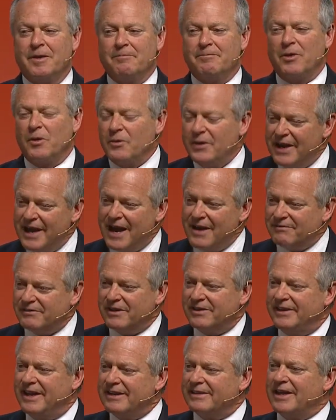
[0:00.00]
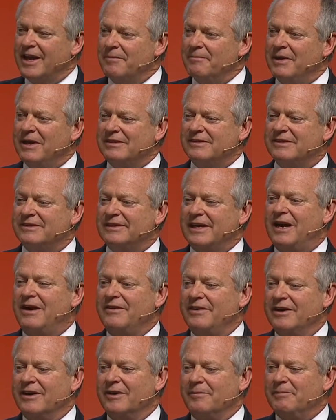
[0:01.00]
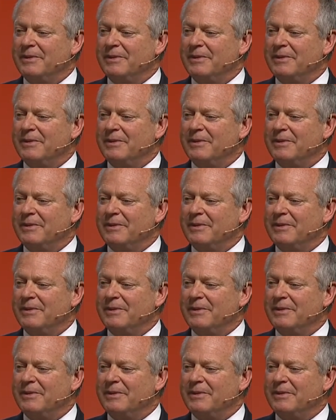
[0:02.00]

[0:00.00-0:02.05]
But we have to take that message out here